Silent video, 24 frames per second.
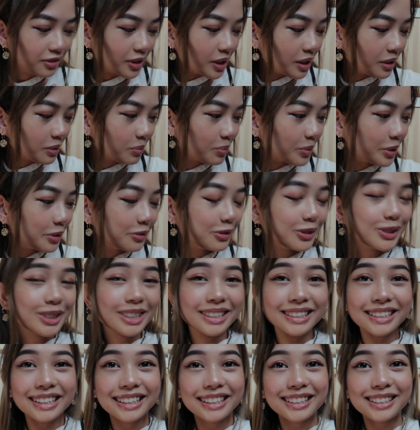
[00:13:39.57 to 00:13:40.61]
Well, my
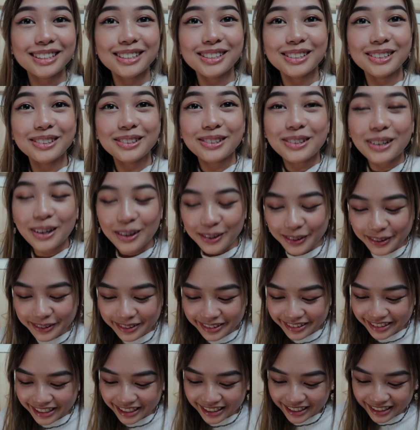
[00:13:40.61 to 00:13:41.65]
voice is getting so
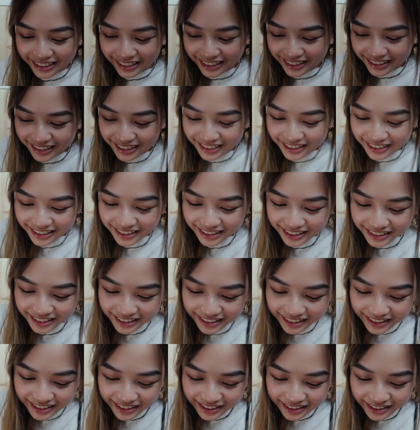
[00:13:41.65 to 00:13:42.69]
croaky,
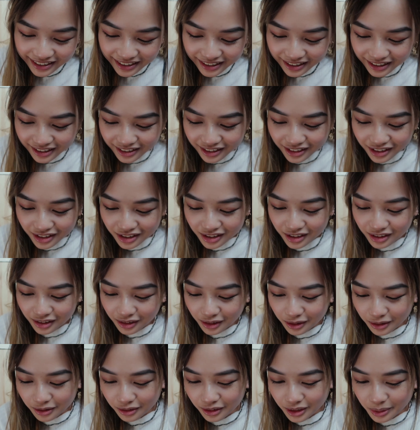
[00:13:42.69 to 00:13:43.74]

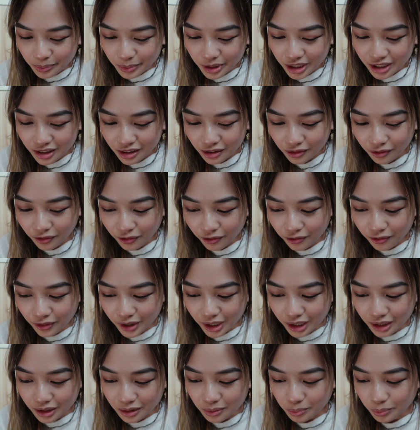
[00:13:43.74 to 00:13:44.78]
so let me just
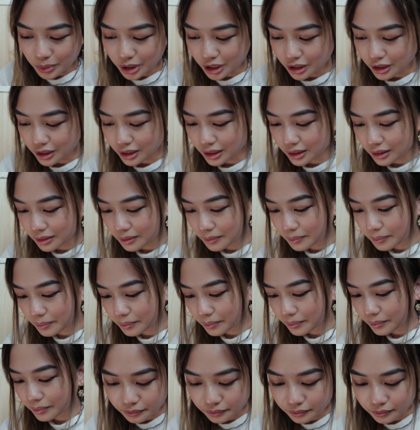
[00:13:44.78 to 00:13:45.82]
find mine.
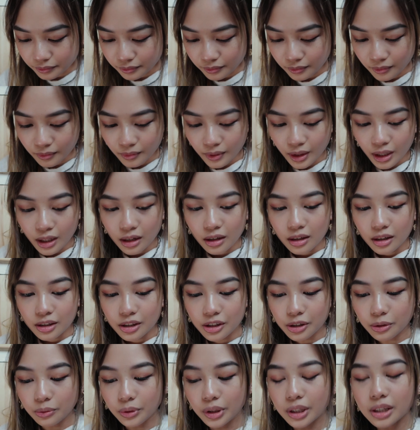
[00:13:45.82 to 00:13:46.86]

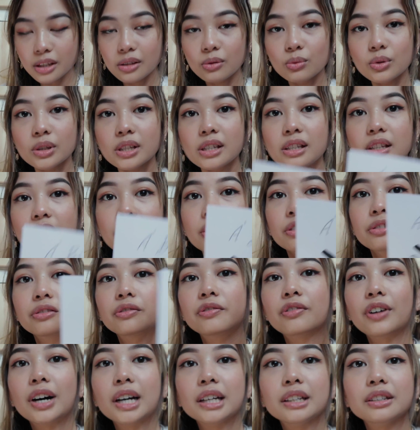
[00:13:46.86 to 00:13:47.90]
So this was
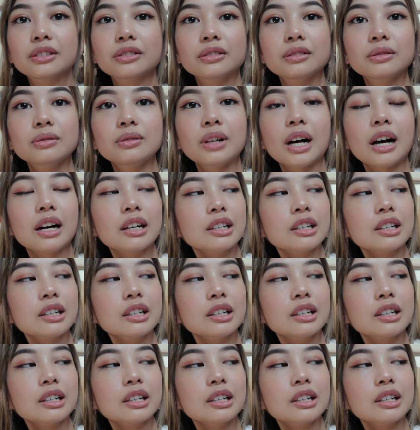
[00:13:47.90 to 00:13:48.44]
the final.